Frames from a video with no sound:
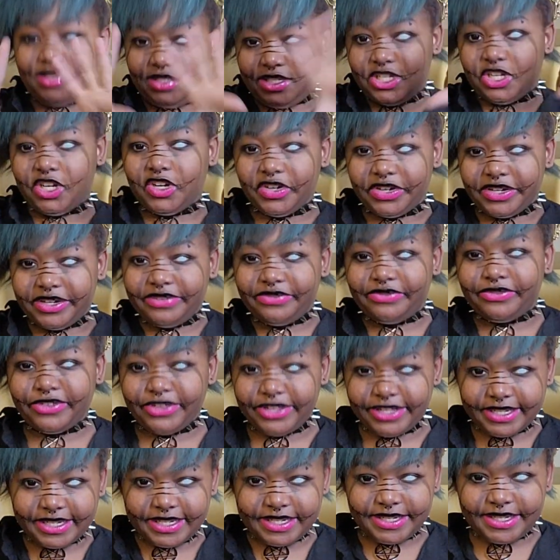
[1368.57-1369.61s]
sorry
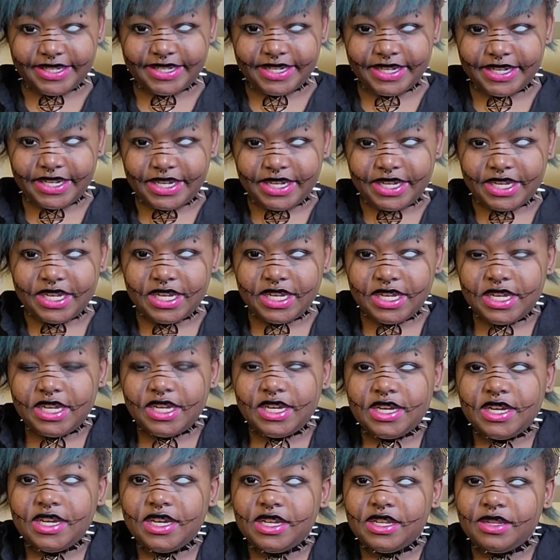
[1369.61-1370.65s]
for this
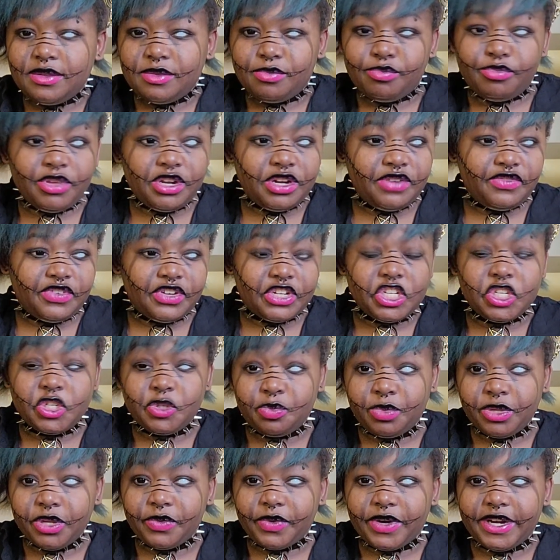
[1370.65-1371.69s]
bit of a
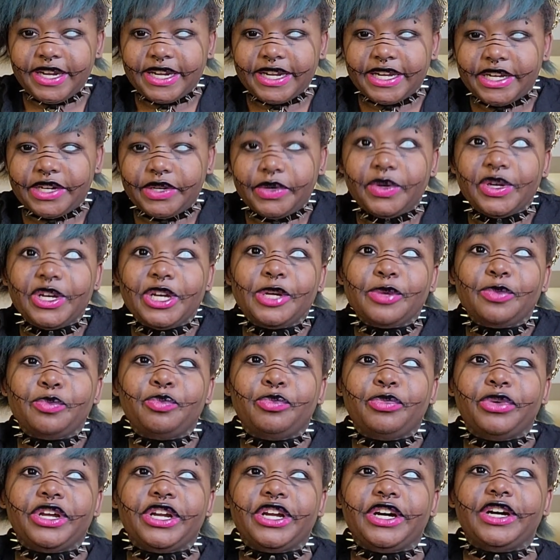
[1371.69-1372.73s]
split right now,
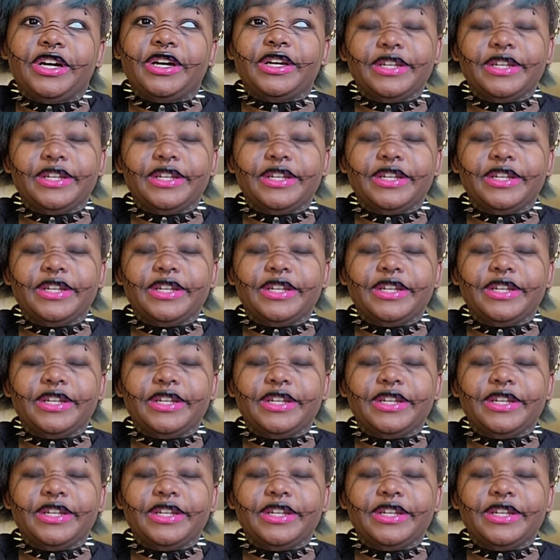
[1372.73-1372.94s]
but